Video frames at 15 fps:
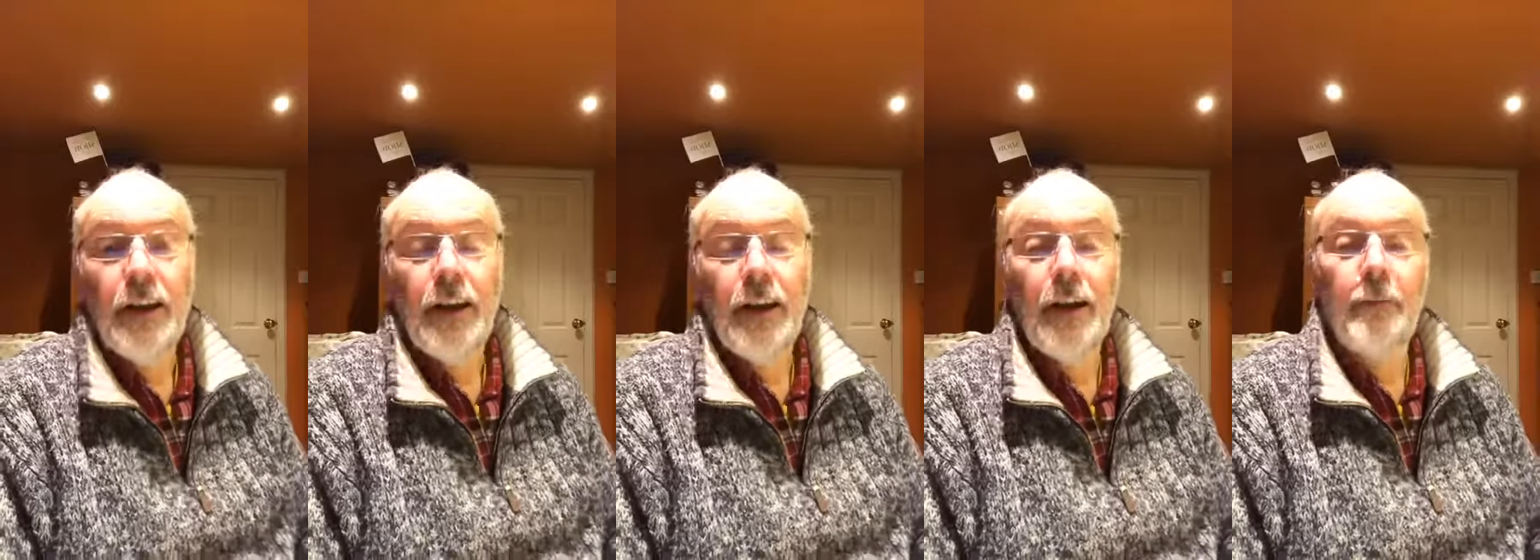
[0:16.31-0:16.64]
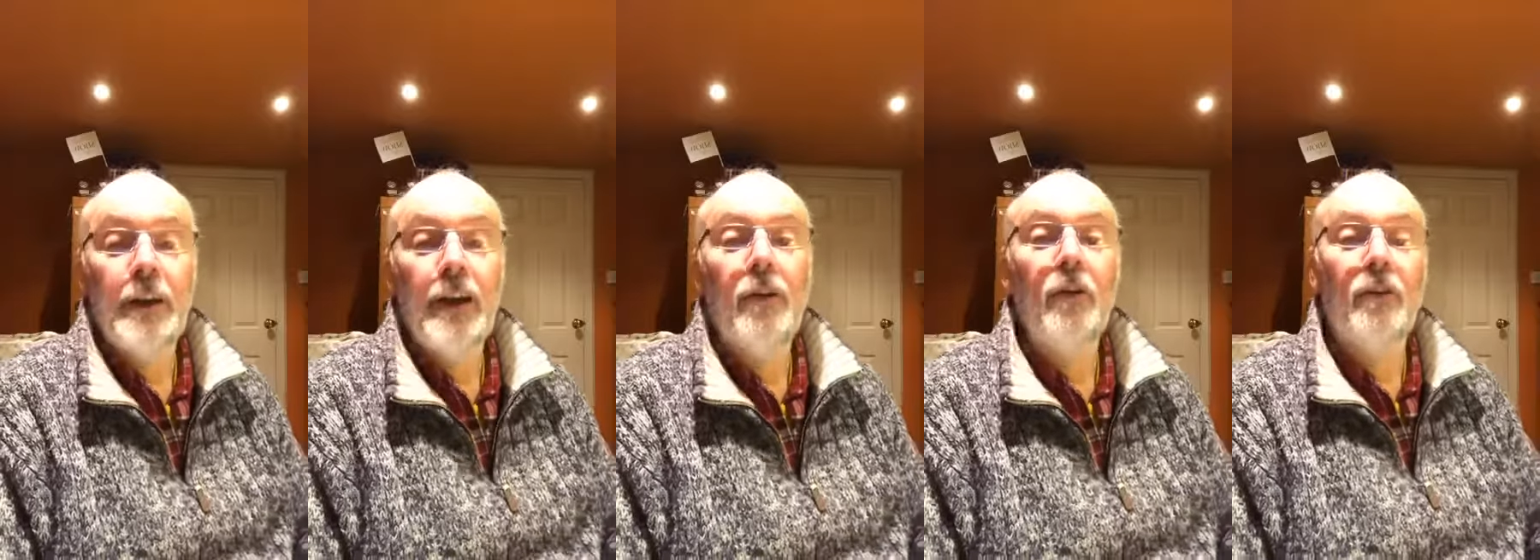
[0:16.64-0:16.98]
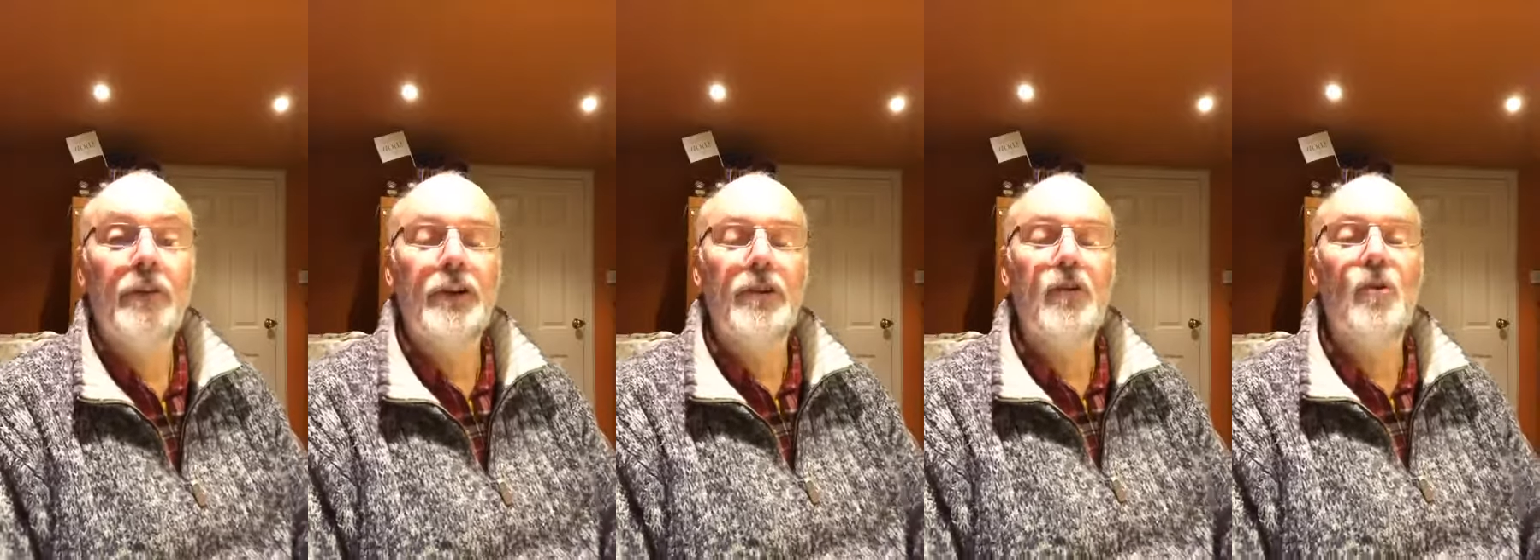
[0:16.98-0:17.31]
A lot
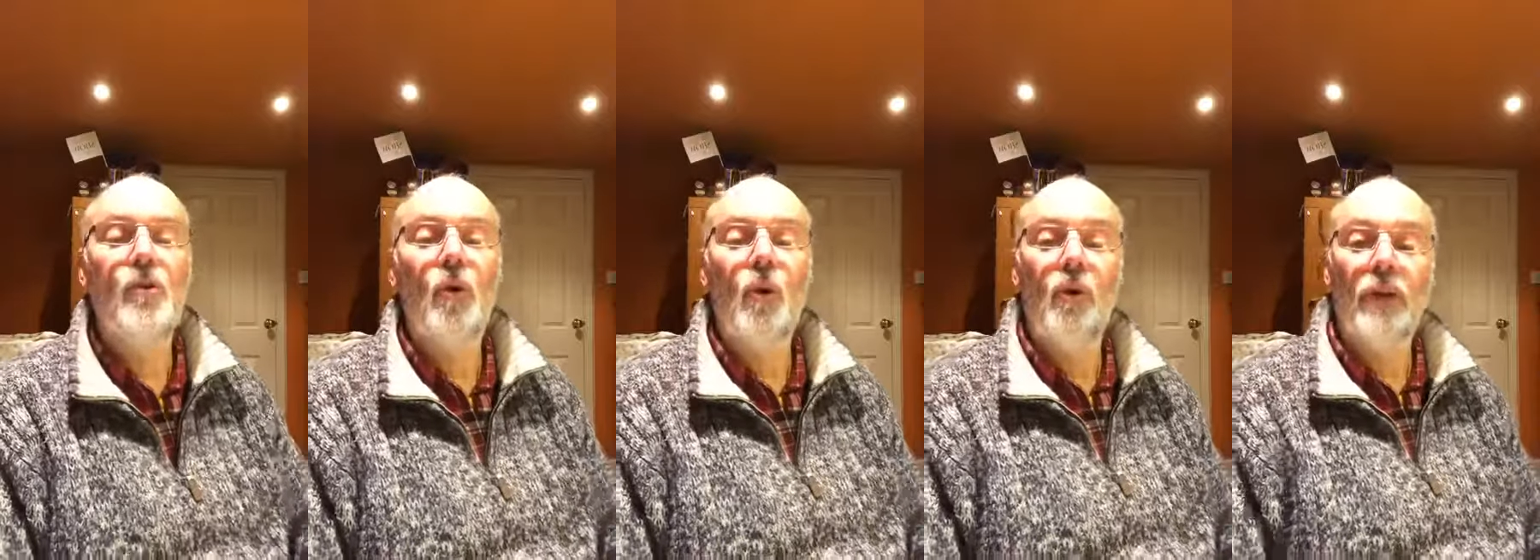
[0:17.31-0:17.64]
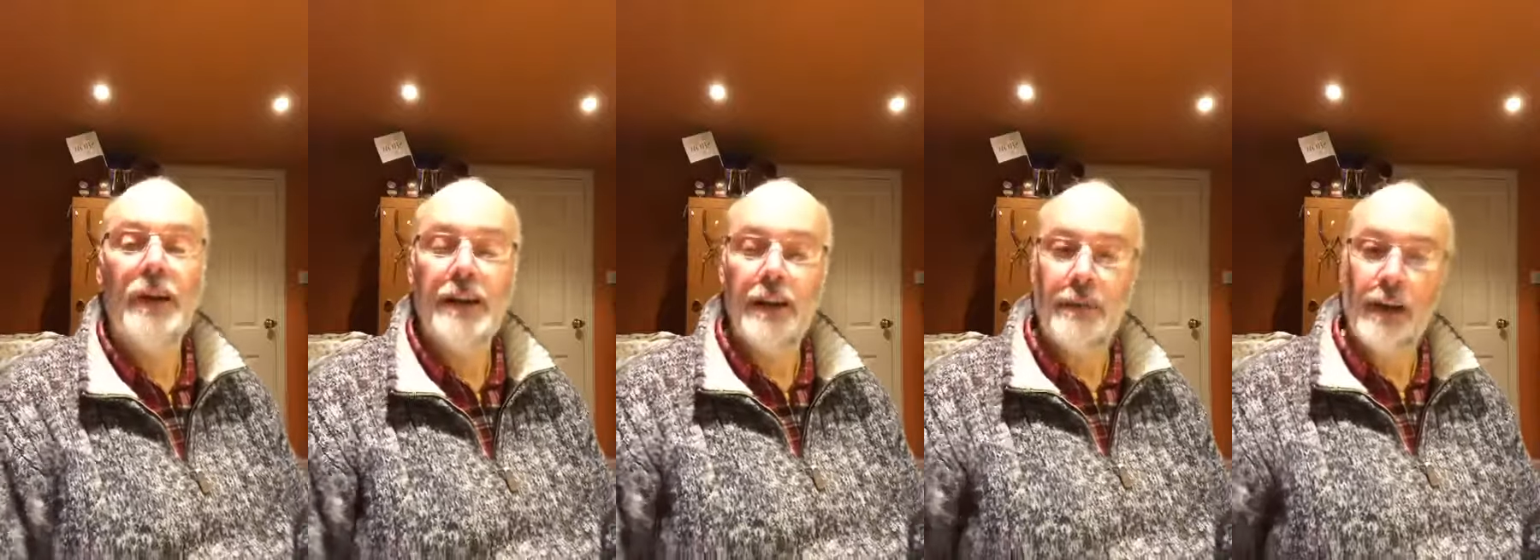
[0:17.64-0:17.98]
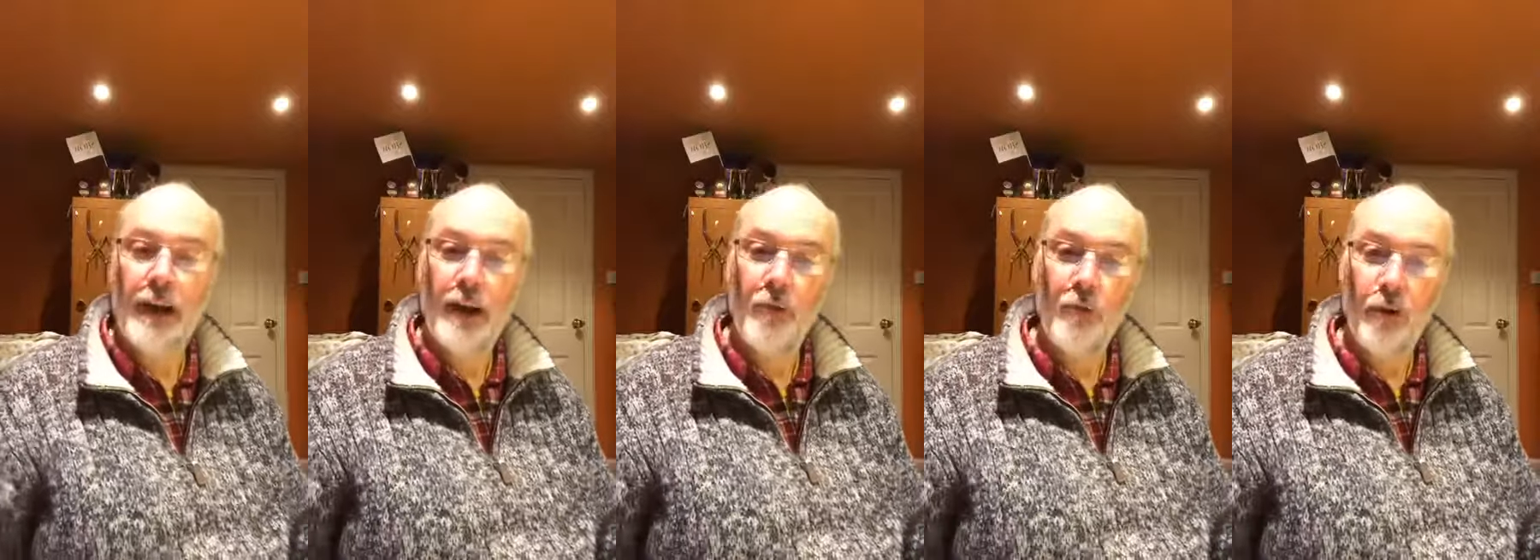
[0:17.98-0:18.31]
of you know already,
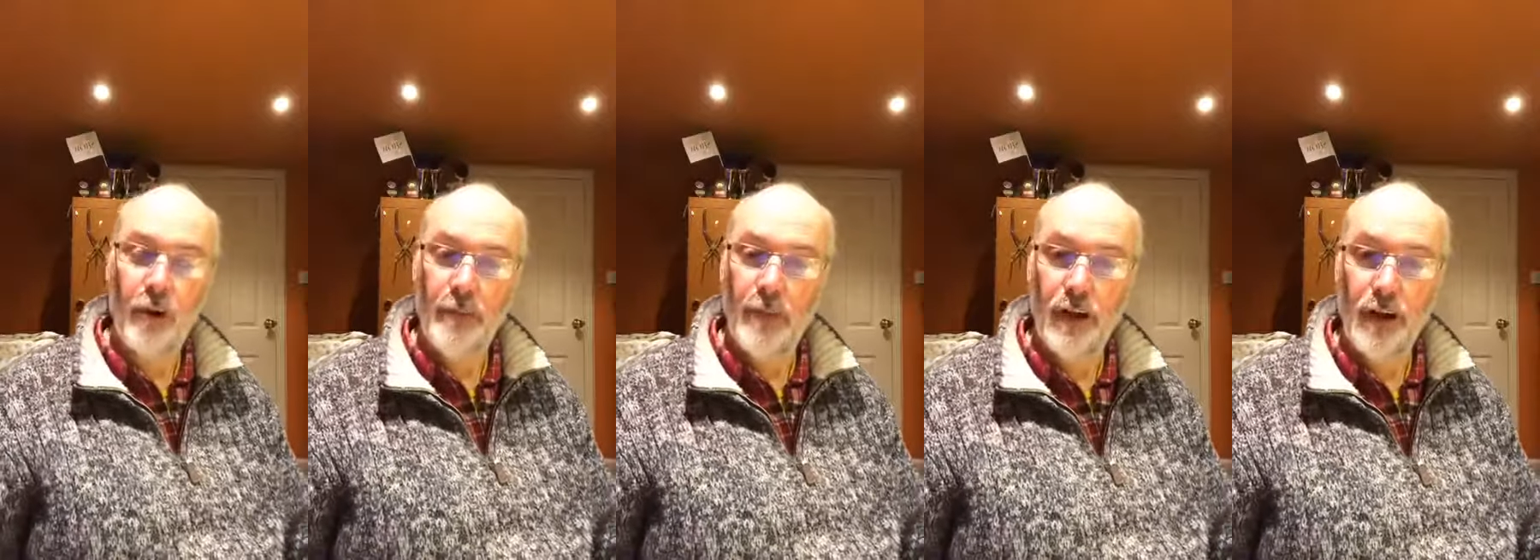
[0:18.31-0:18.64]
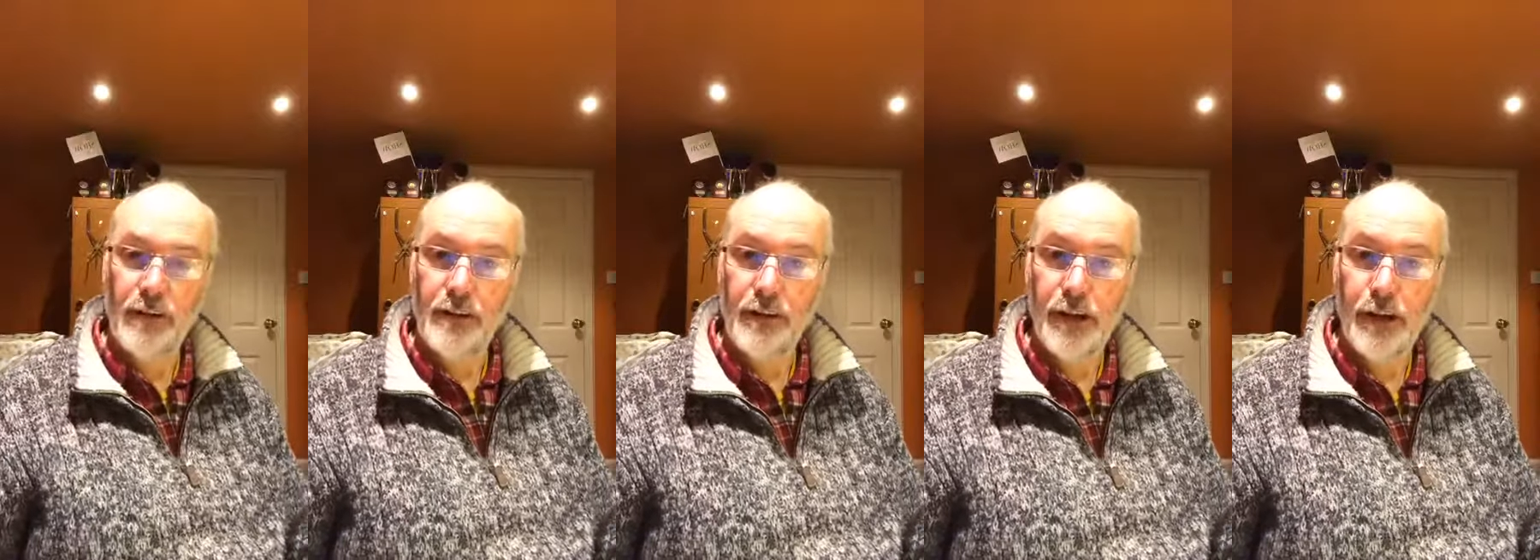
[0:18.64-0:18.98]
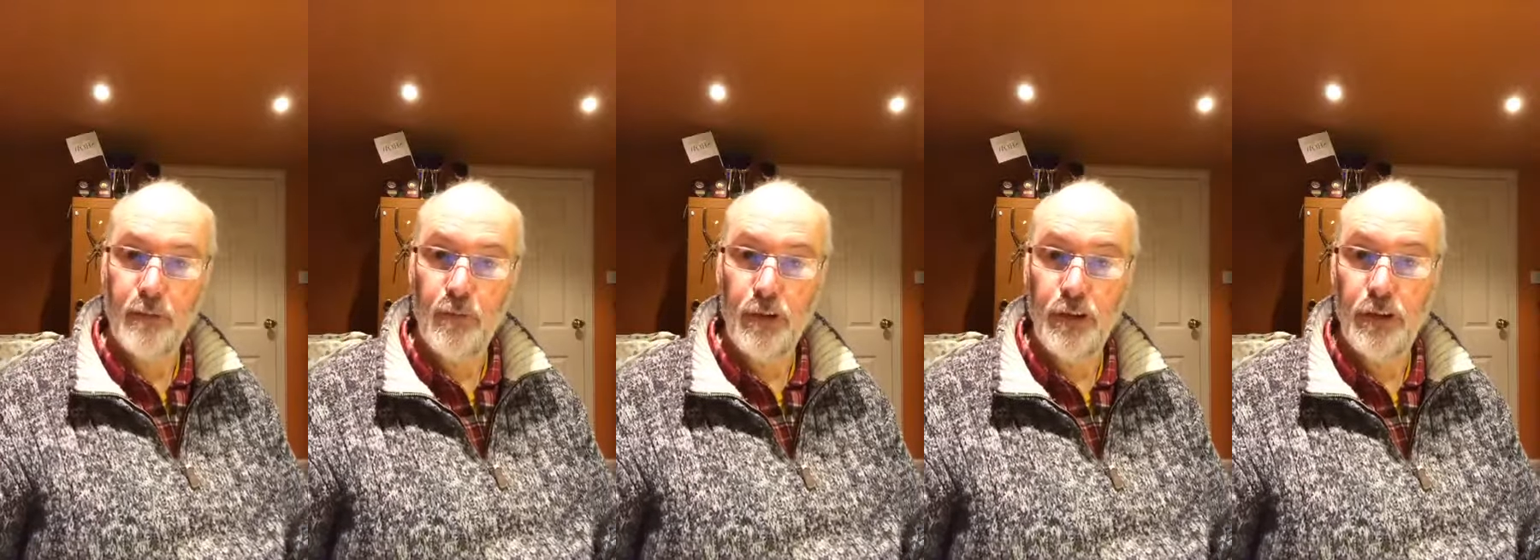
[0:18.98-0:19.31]
I work
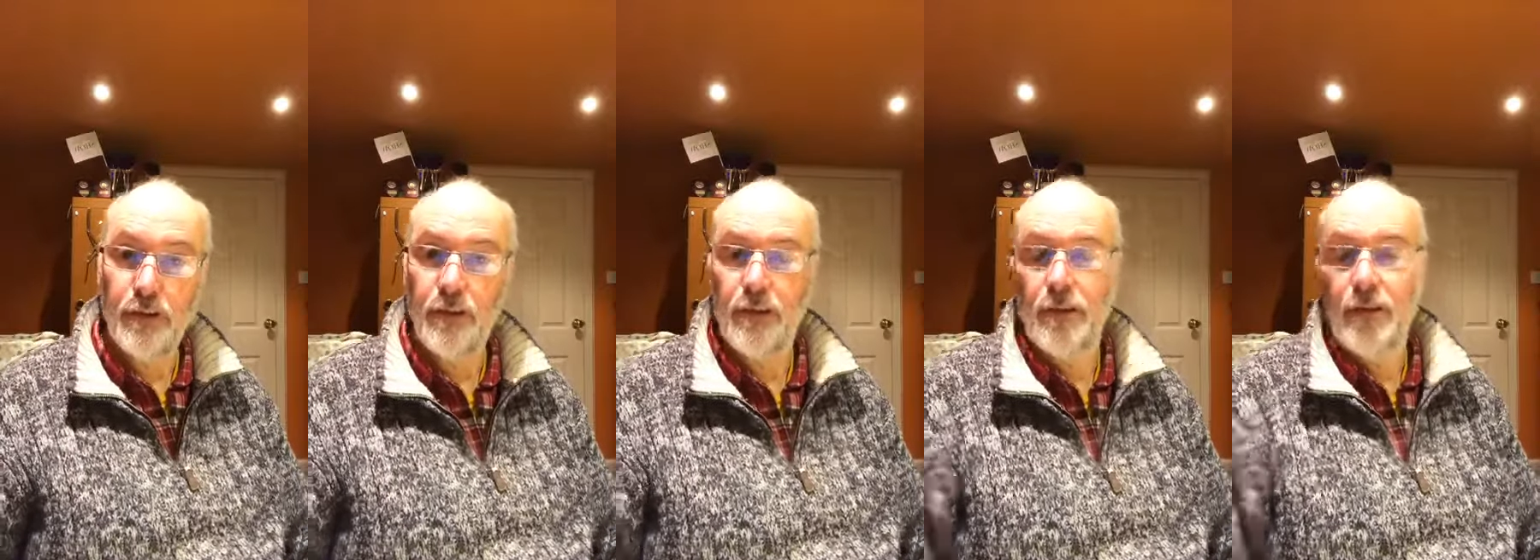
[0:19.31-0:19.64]
part-time with